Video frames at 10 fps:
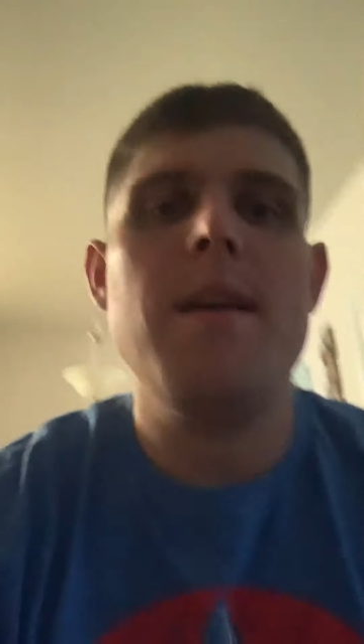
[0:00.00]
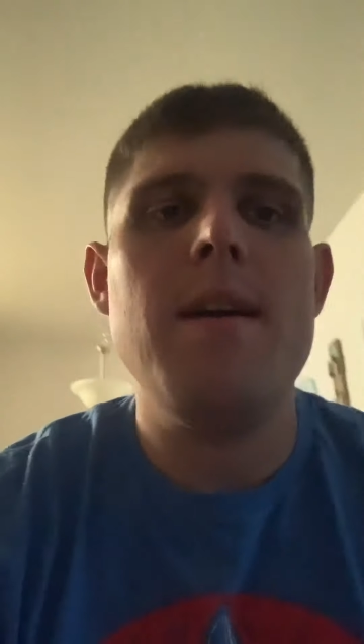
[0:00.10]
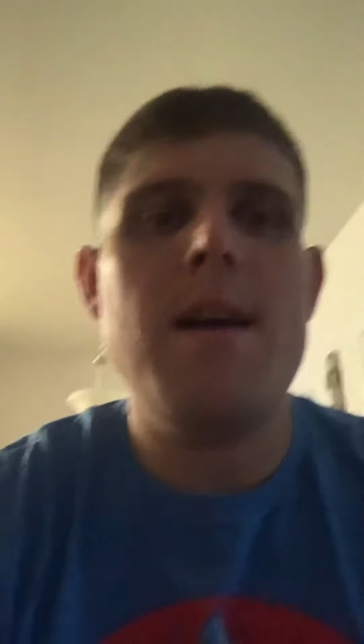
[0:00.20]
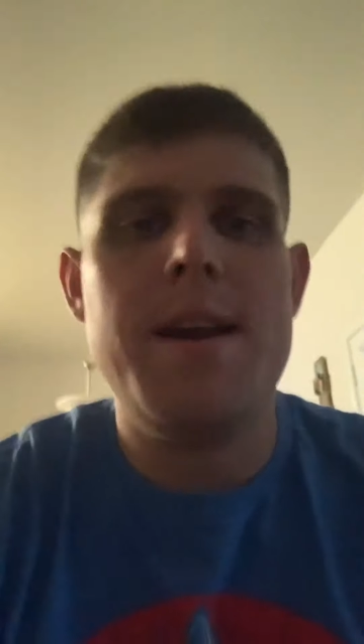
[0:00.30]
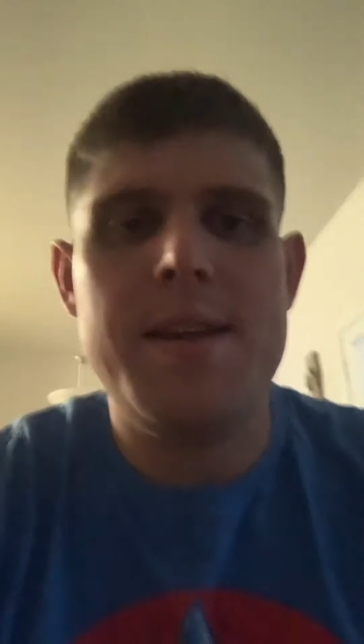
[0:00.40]

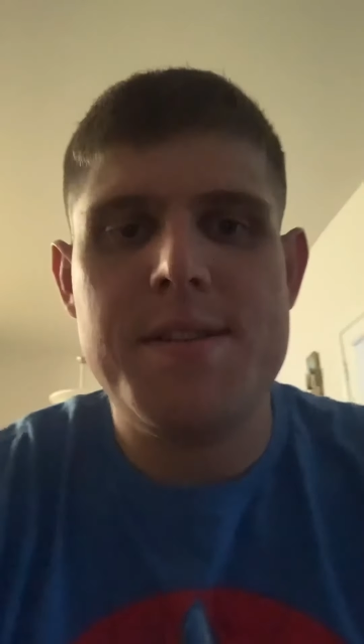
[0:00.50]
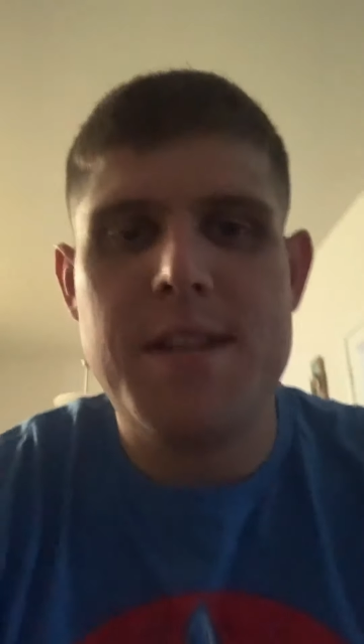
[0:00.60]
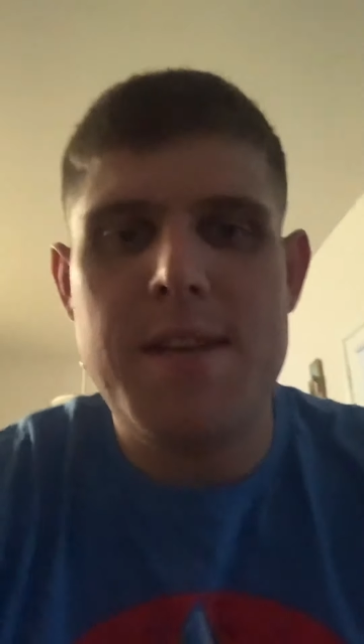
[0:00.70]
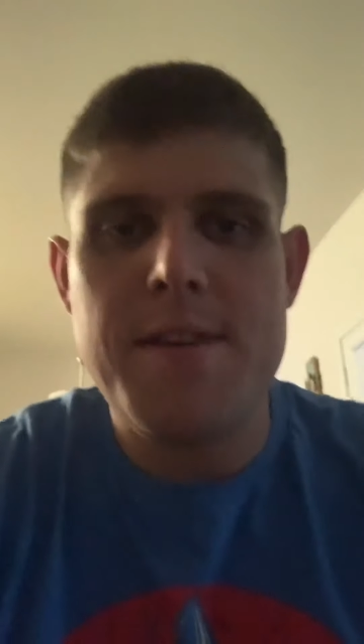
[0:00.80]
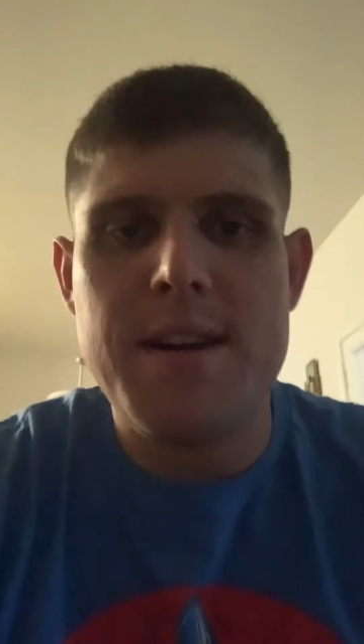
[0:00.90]
I need to see
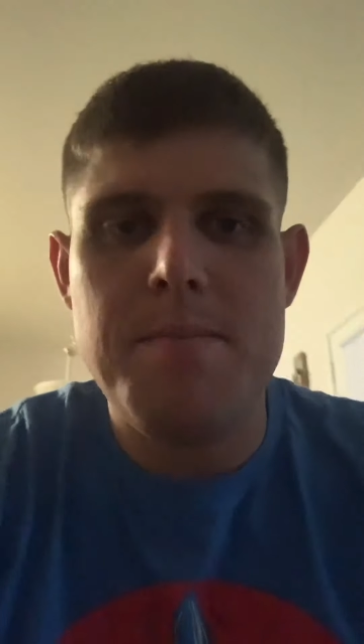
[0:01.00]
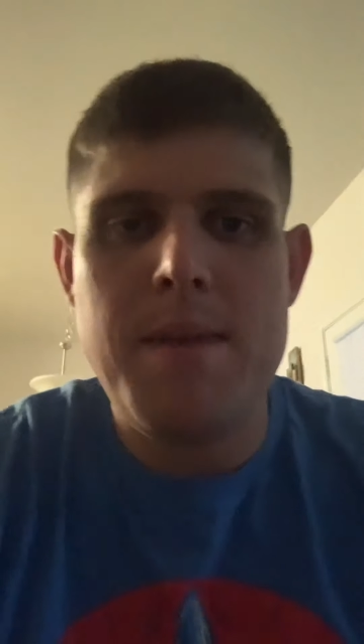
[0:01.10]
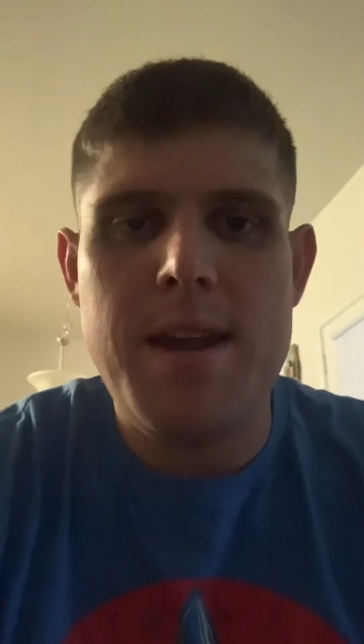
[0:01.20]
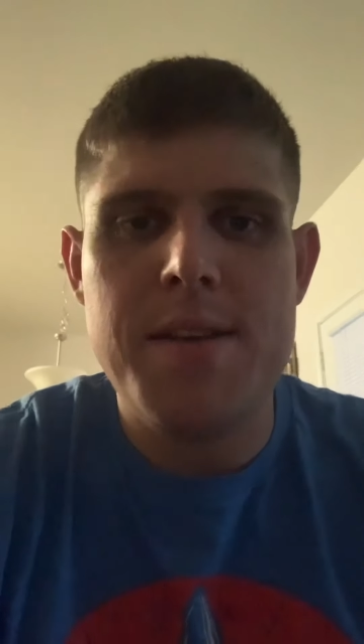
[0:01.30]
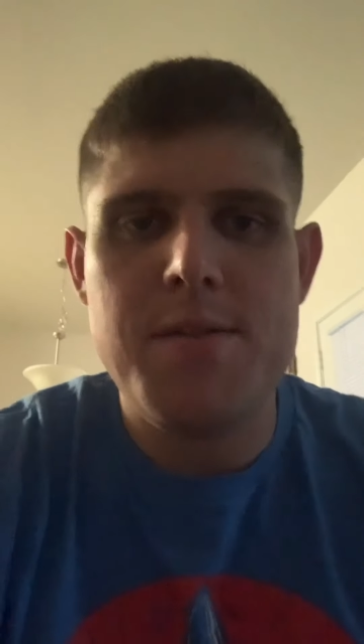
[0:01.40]
if I can
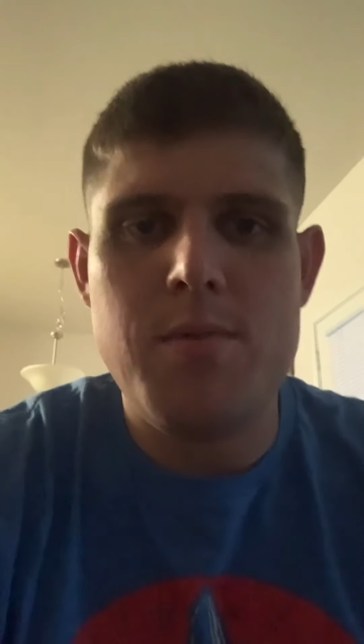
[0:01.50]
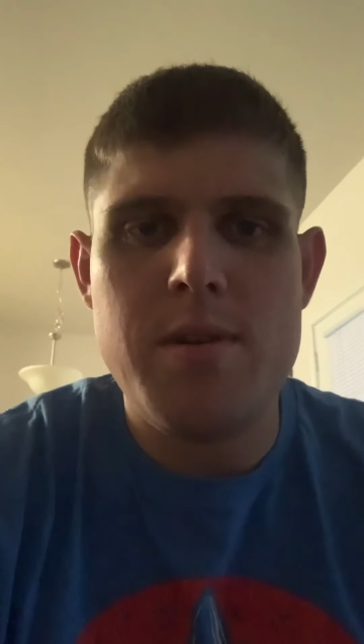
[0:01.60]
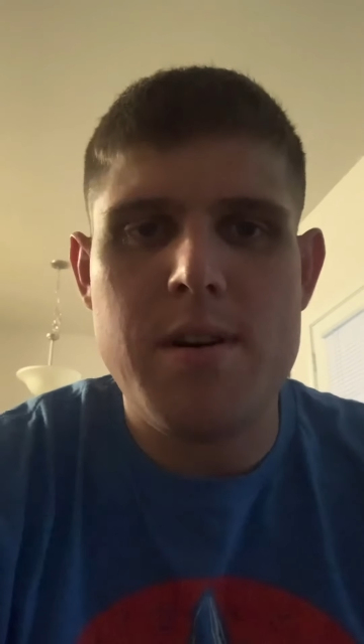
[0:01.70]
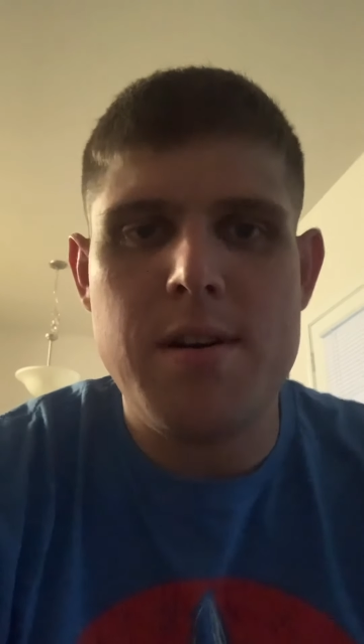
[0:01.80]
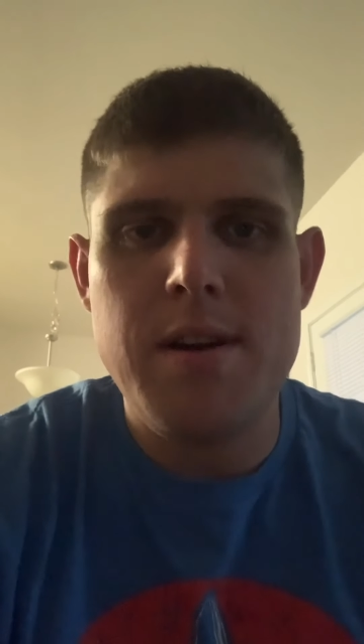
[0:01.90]
make it to
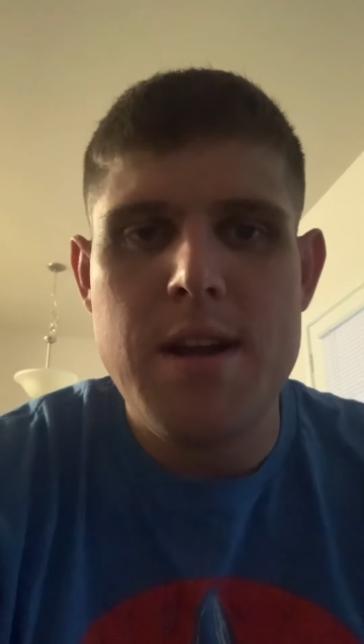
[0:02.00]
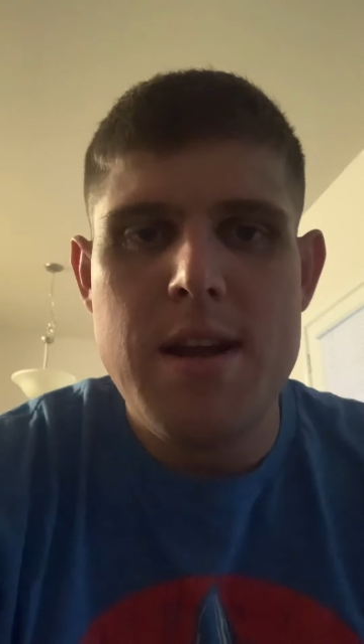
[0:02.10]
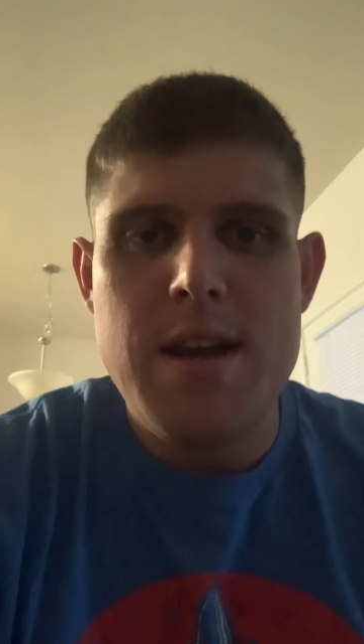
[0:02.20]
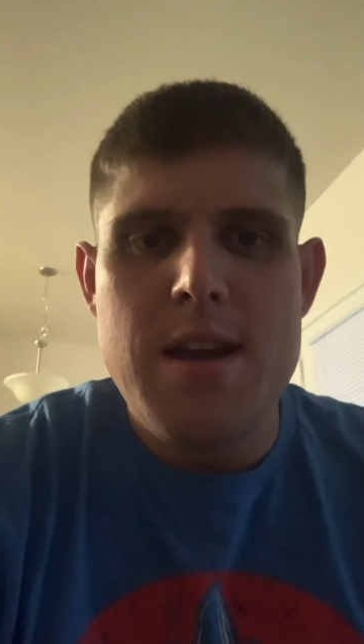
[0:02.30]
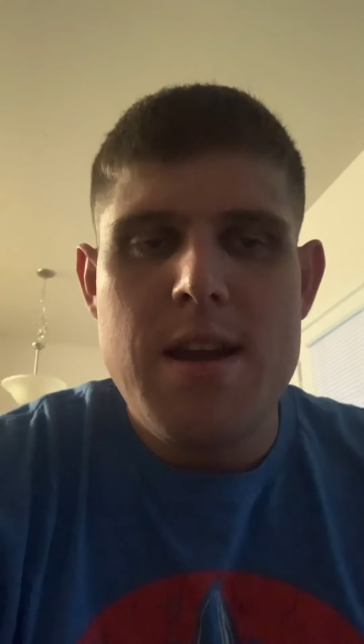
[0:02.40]
where
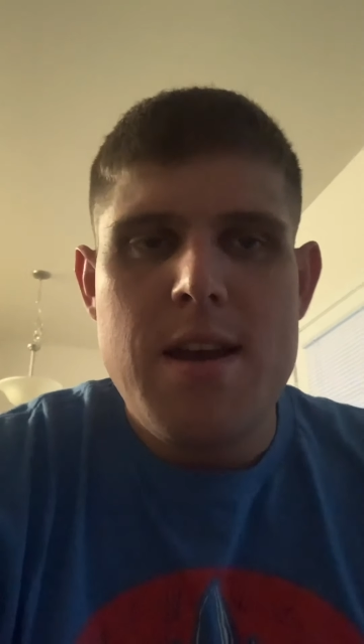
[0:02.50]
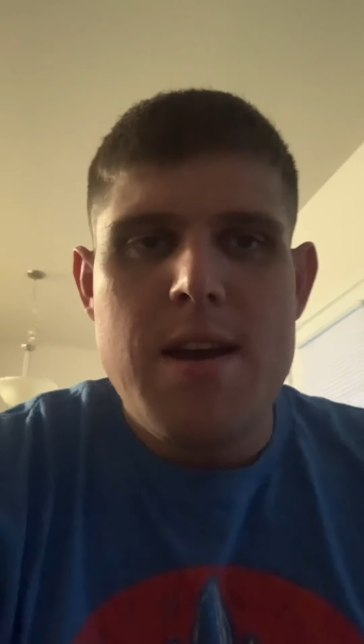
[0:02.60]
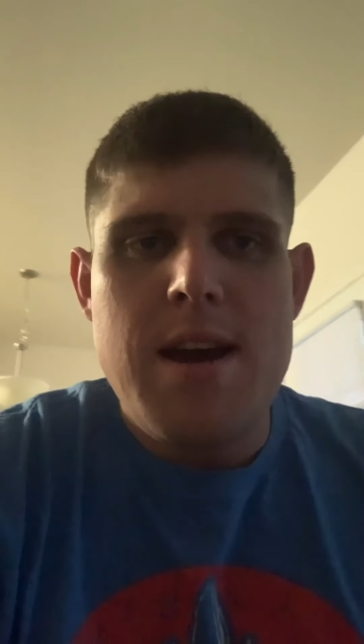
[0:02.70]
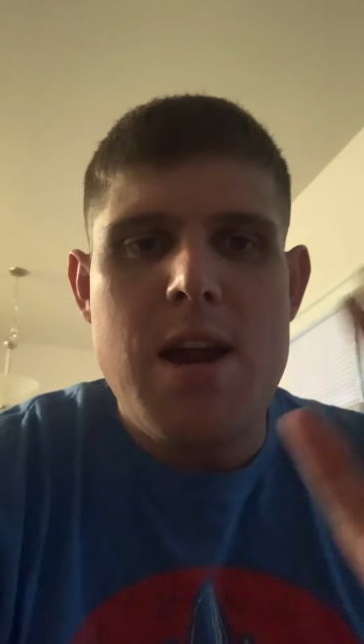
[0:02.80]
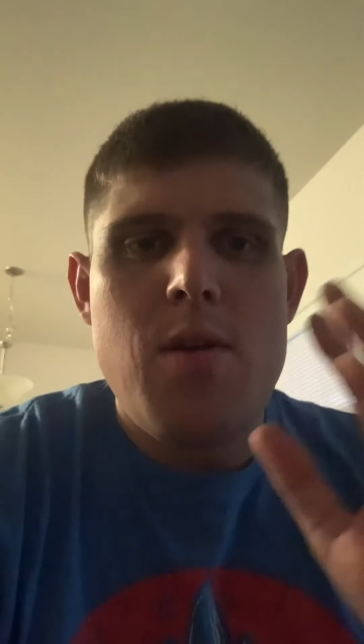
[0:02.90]

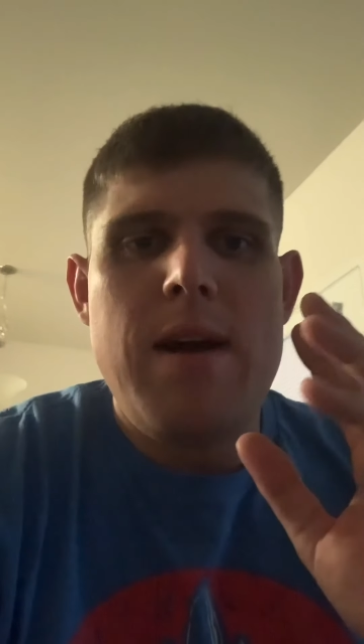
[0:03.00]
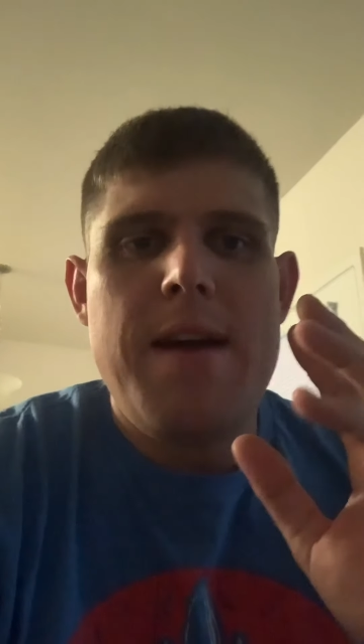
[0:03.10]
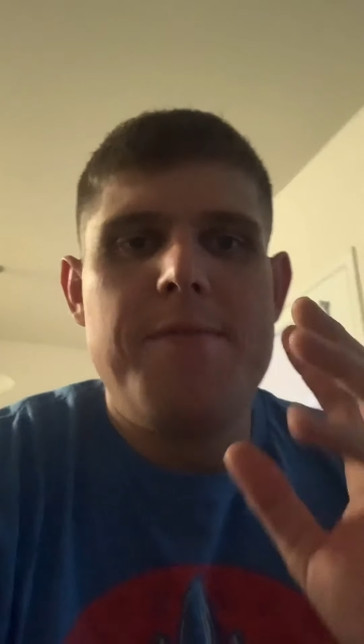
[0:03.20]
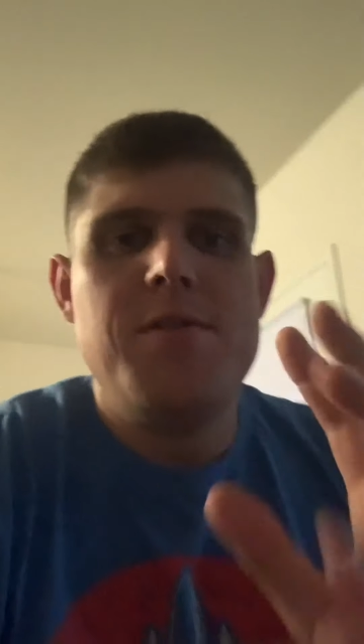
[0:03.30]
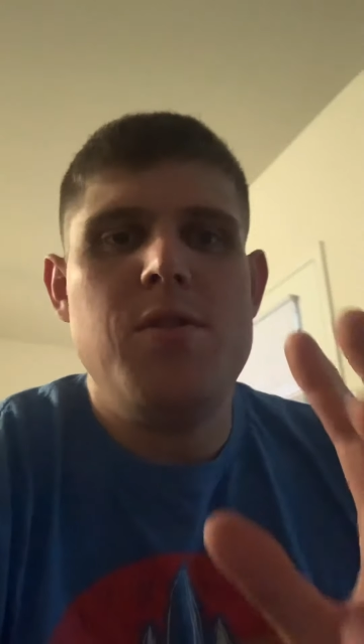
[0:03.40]
I don't have
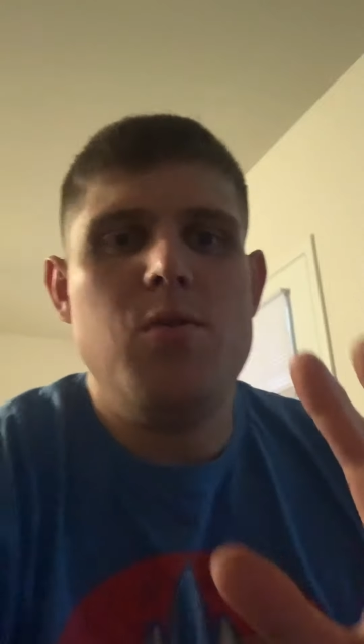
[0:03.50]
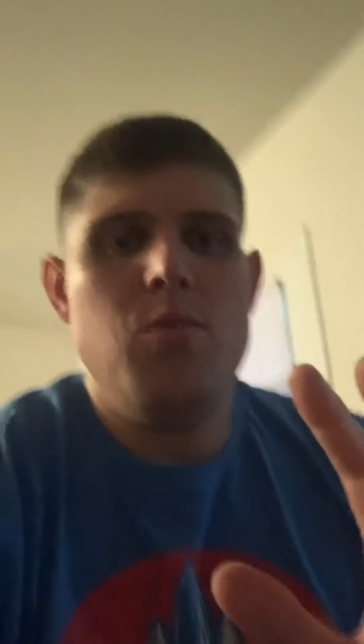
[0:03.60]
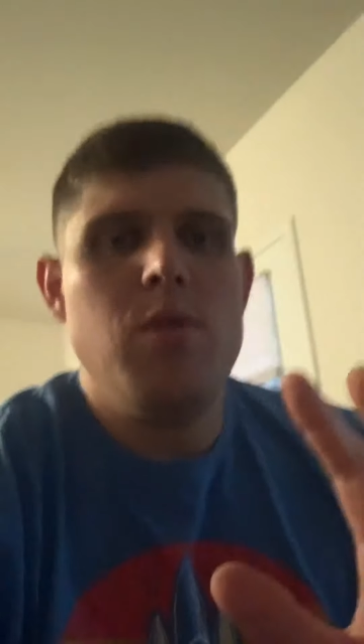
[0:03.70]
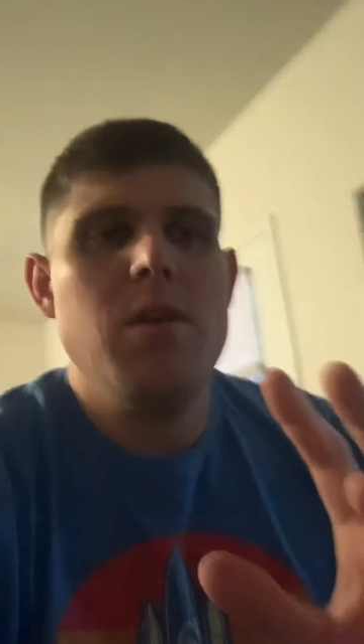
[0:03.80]
to